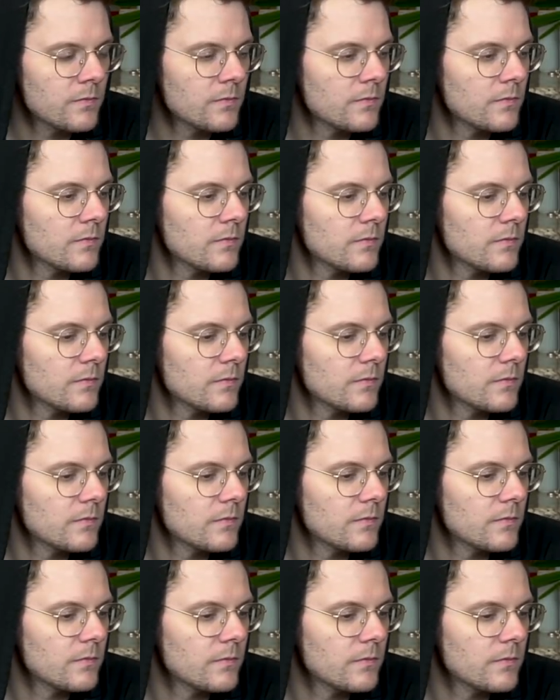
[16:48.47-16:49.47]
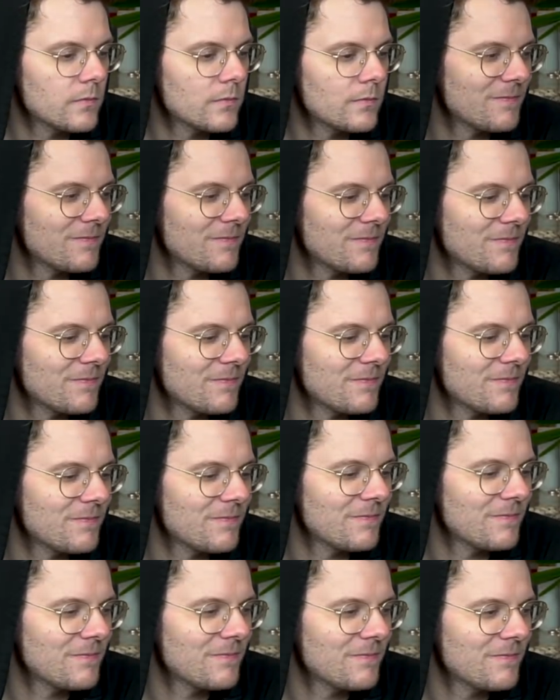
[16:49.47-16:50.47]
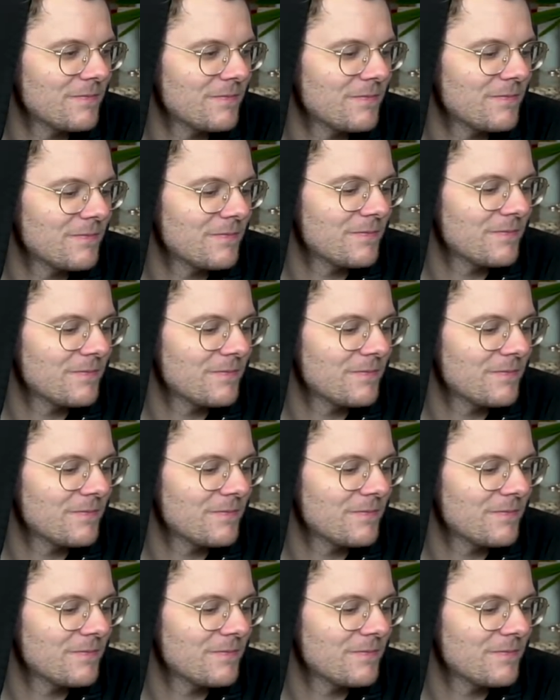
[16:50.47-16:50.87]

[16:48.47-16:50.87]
(silent)